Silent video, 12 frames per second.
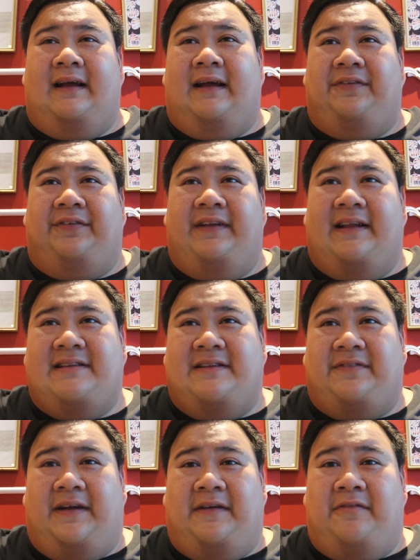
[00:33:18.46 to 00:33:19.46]
I feel as
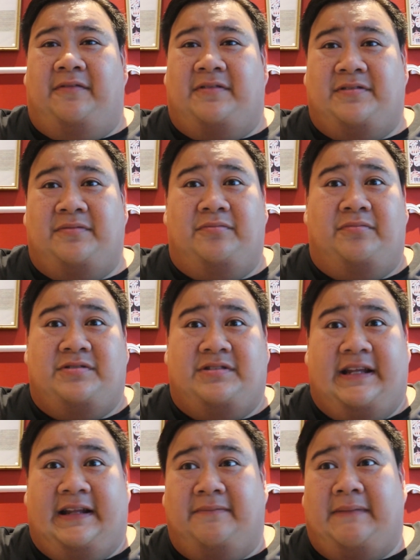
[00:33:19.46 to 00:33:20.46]
if I was
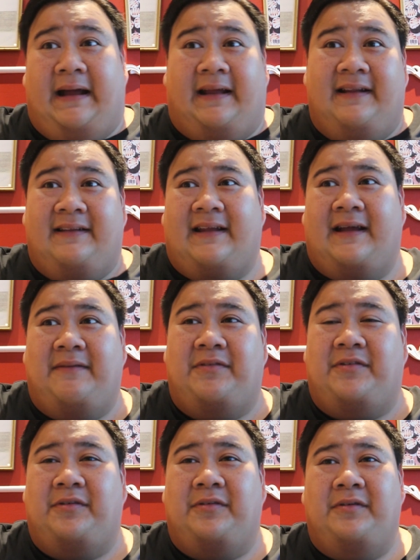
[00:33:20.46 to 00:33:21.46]
sent back in time
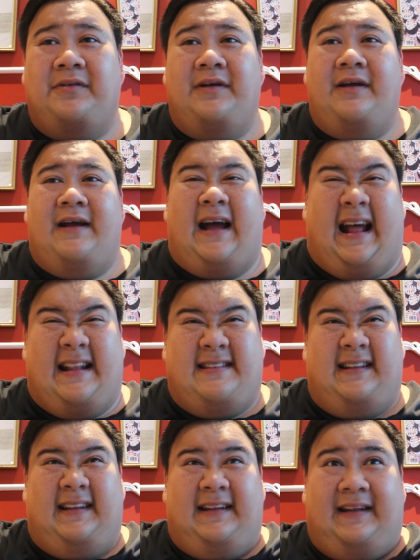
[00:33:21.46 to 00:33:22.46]
to
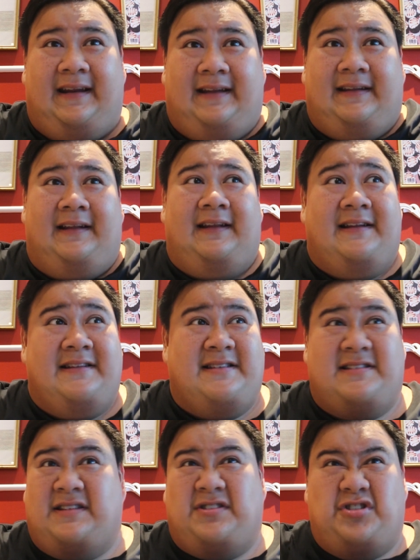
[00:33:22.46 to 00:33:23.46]
Hansel and Gretel, and this
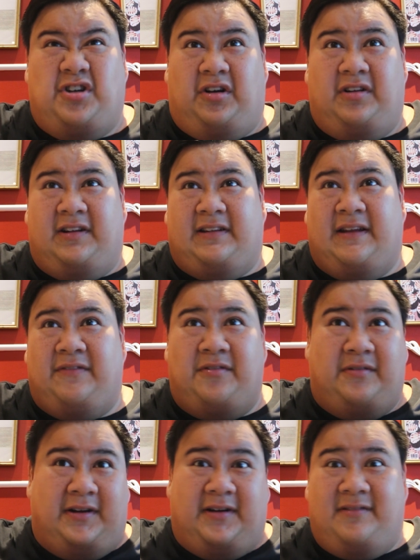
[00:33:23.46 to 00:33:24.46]
is chocolate
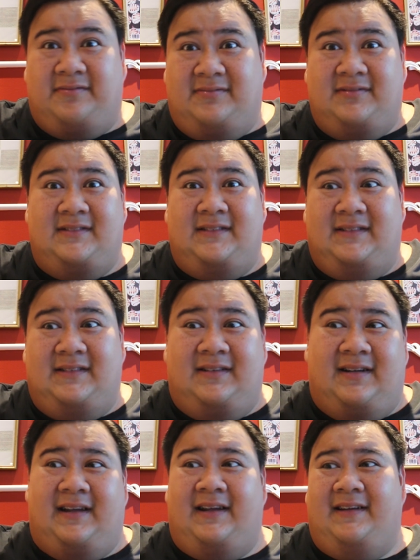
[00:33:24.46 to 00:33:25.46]
everywhere.
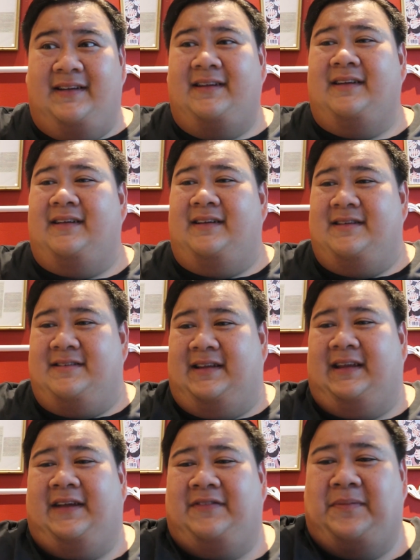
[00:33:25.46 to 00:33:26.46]
Okay, so
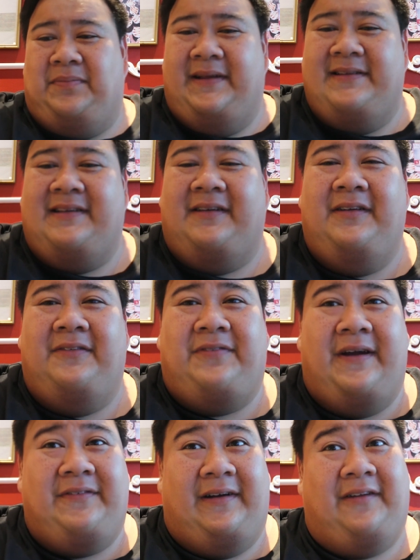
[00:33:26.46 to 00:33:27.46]
I give the place a good
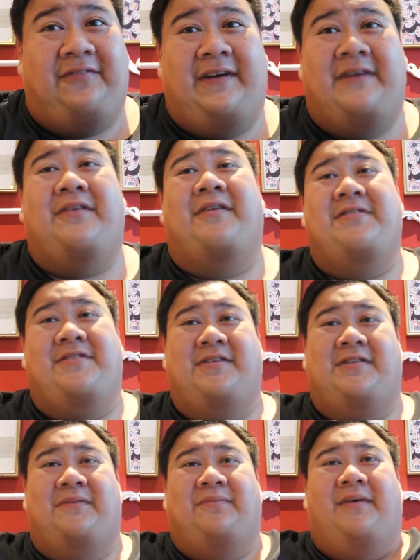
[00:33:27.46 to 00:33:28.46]
5 out of 5. Always
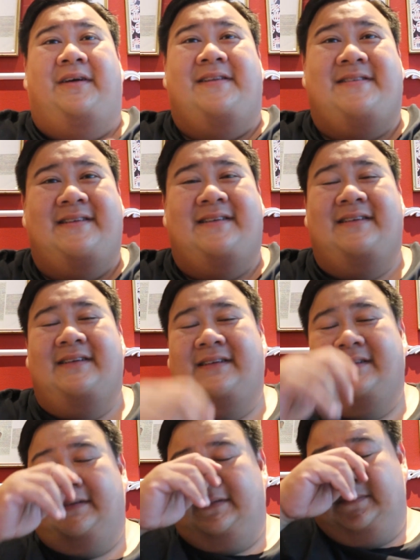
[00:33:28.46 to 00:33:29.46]
Gutom points.
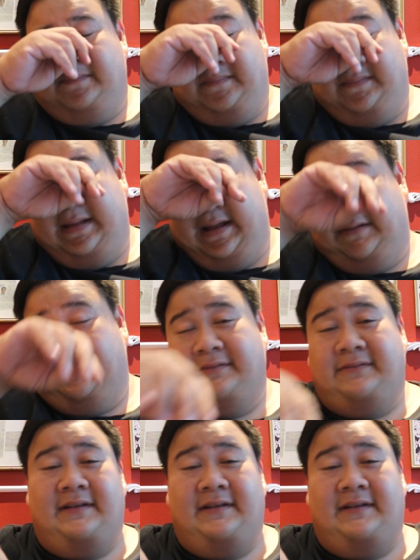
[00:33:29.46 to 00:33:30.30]
Now,